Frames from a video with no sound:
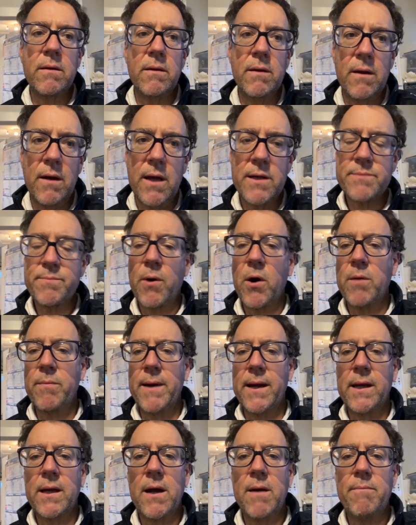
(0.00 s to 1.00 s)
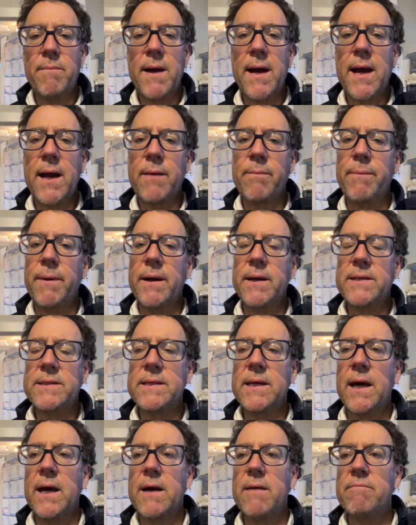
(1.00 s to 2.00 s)
as part of my comeback, but
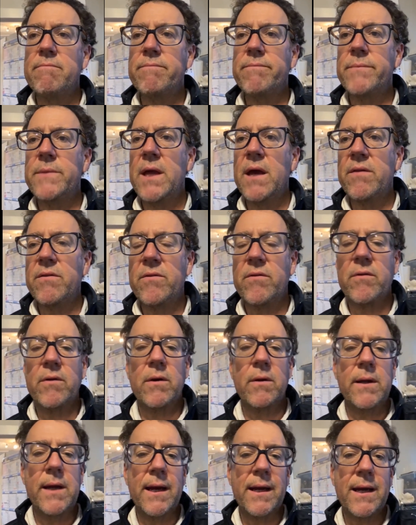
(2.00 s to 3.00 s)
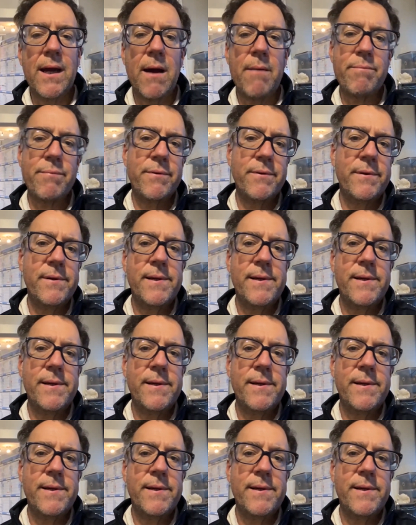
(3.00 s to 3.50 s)
yeah, this is a little hiccup,